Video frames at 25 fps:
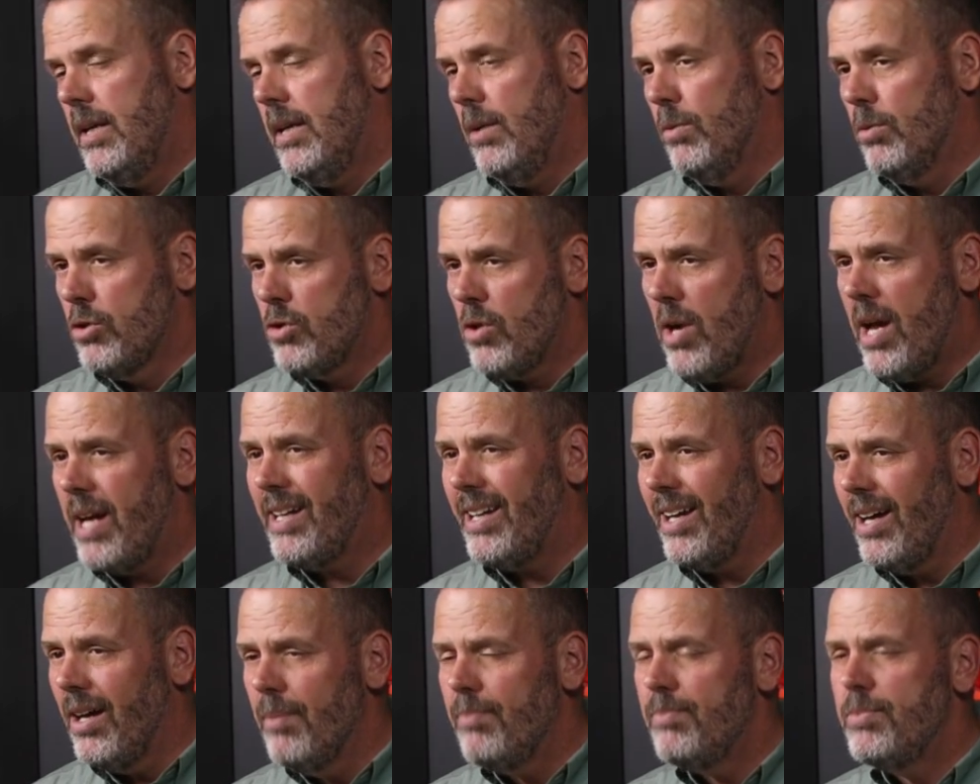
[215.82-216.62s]
It will
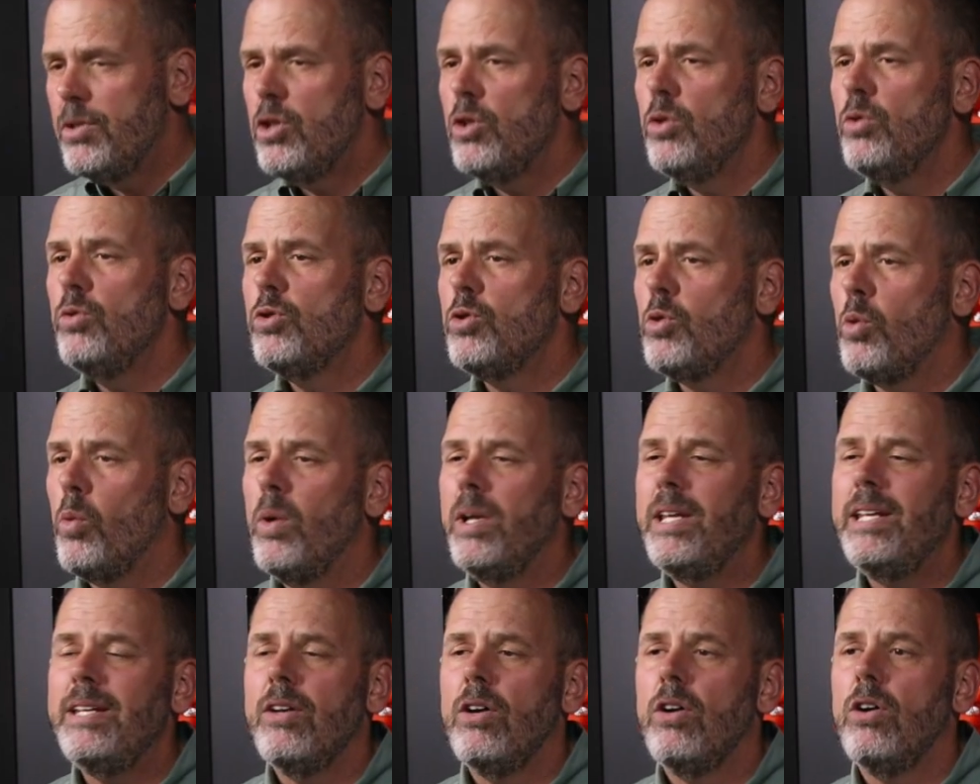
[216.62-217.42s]
track up to
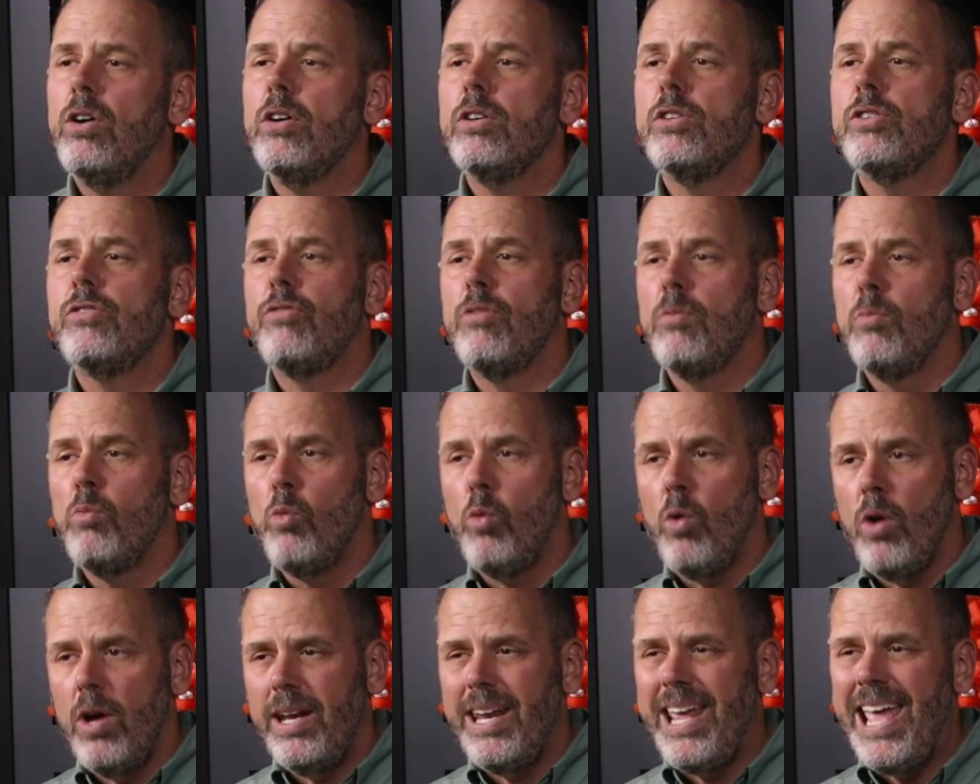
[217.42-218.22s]
20 dogs from
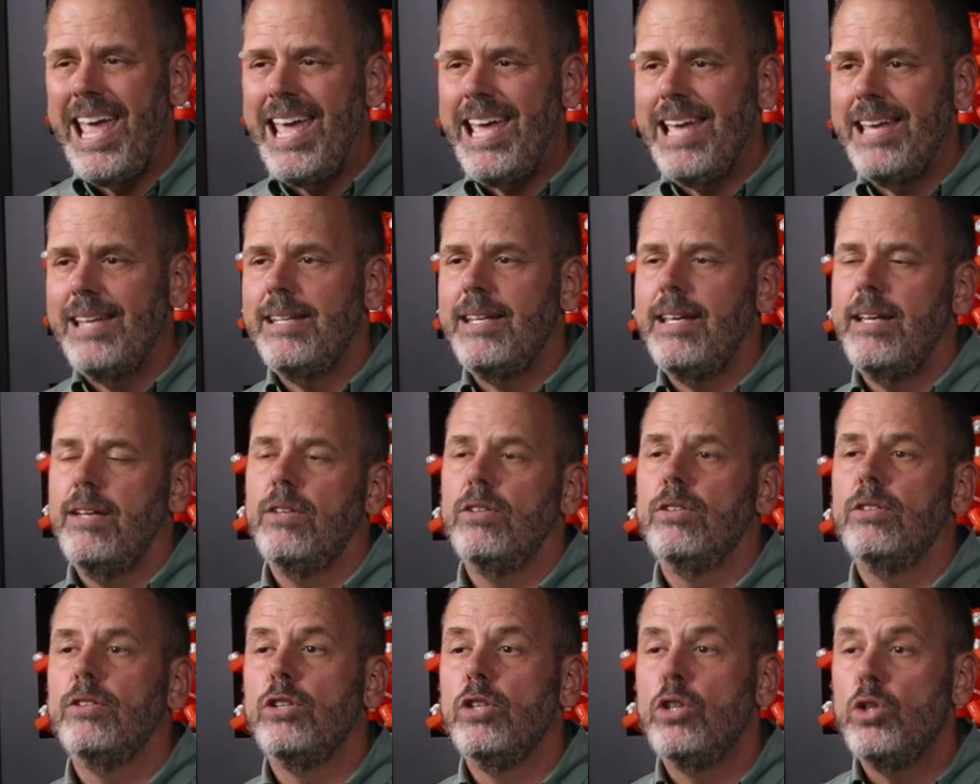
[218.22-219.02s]
one
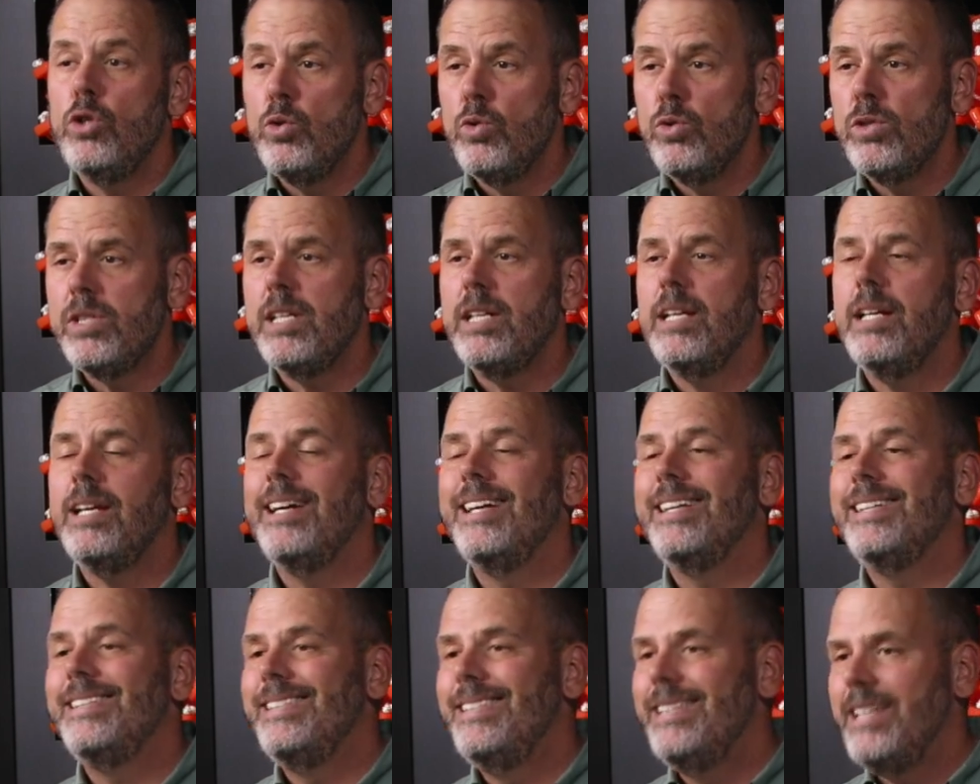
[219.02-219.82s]
handheld
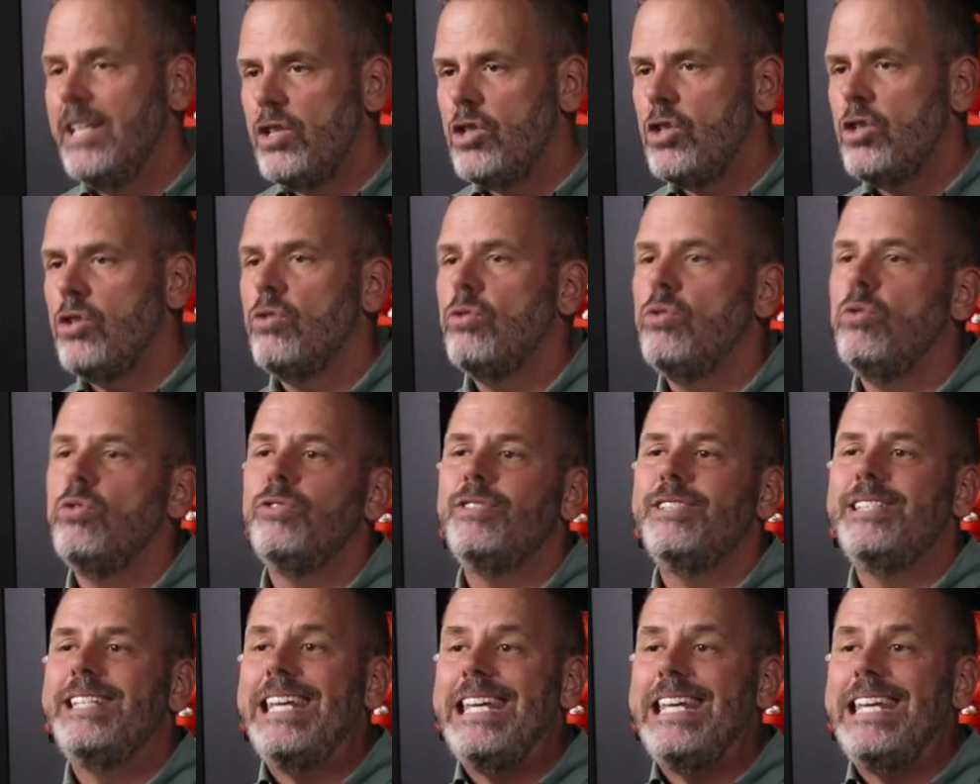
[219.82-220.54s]
using additional